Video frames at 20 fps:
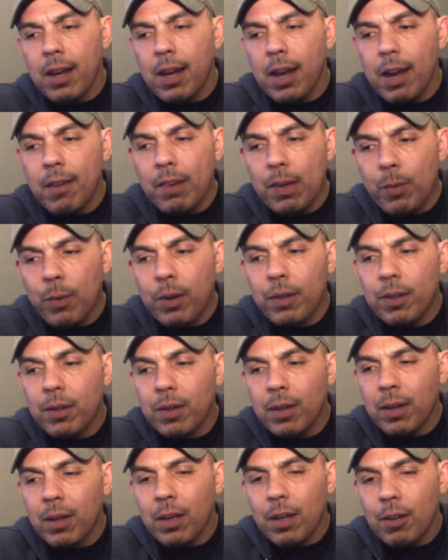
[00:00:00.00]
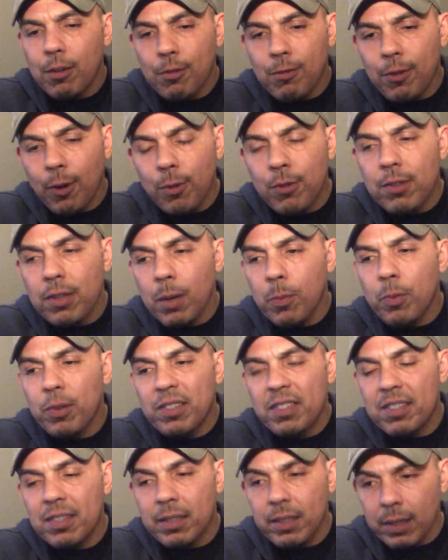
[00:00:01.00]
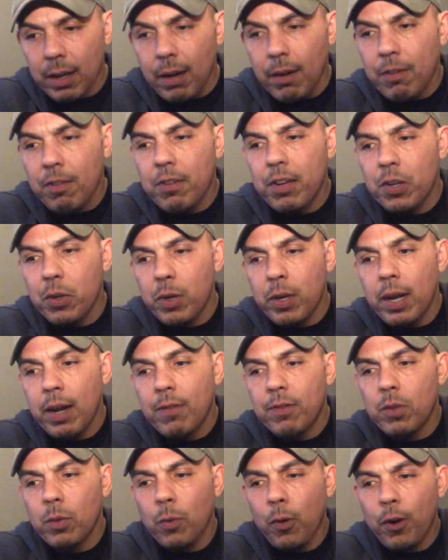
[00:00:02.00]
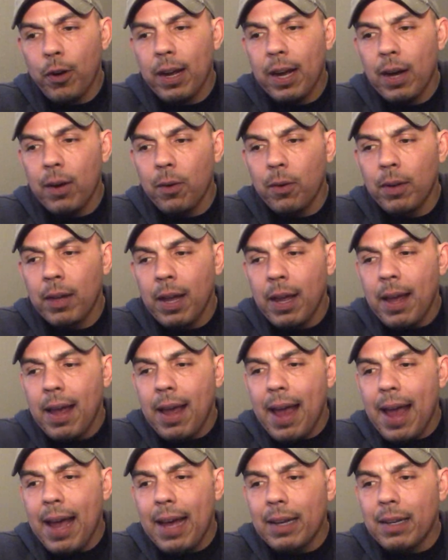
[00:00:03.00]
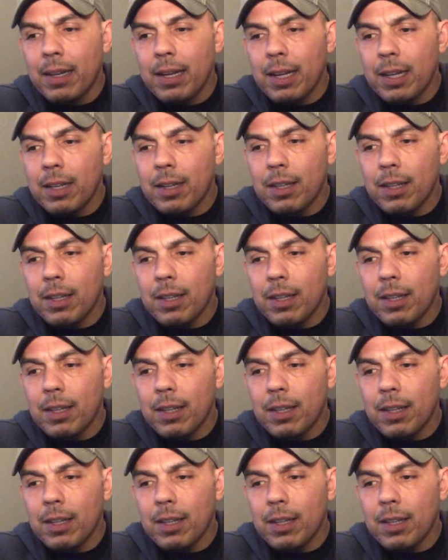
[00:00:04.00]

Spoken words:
Everyone grows up with stuff that you have to work out. And